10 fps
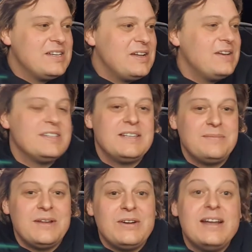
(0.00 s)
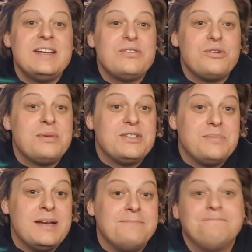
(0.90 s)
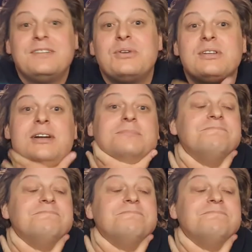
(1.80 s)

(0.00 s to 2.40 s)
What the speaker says: "I'd stick your head in a rubbish bin." I was like,